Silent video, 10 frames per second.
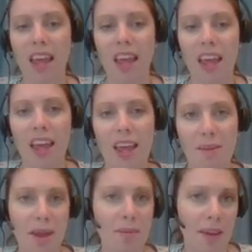It
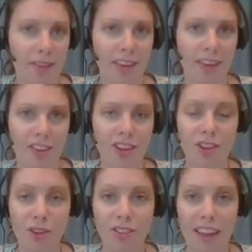might make sense to
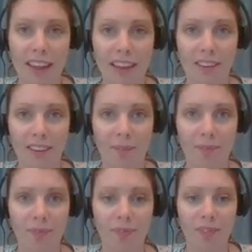use that here.
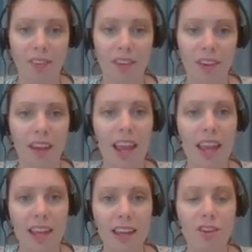
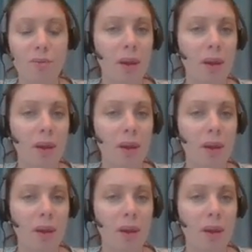And you might